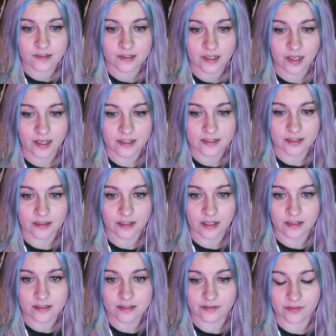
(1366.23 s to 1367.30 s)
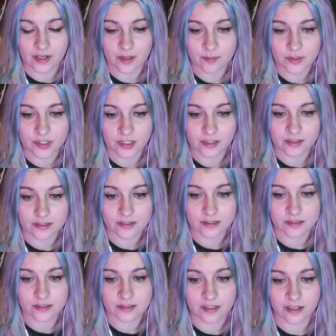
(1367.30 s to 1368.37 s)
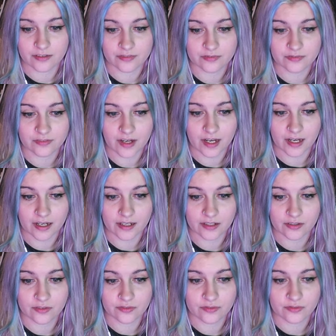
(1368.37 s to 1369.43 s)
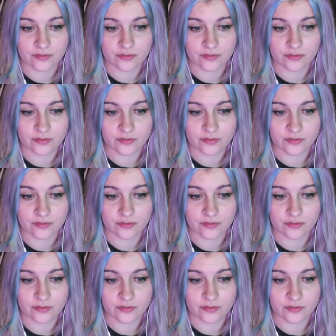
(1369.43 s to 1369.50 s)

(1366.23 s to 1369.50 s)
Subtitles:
has lots of options. A 5